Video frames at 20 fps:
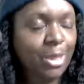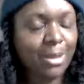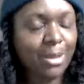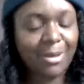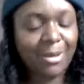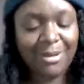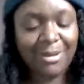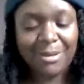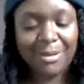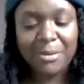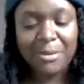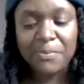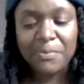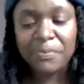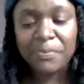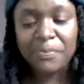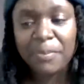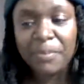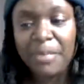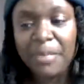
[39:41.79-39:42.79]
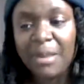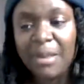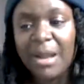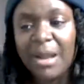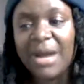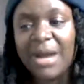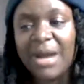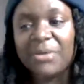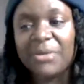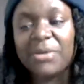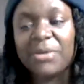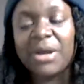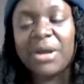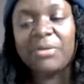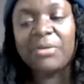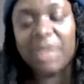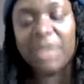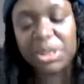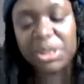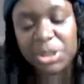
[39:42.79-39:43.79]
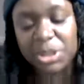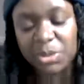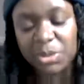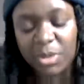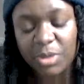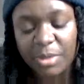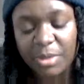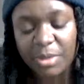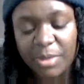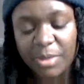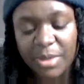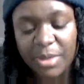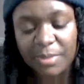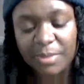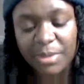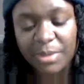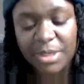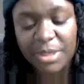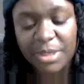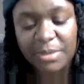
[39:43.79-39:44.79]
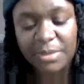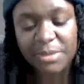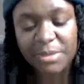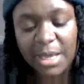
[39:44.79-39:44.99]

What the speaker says: I don't know. That's just one of my pet peeves.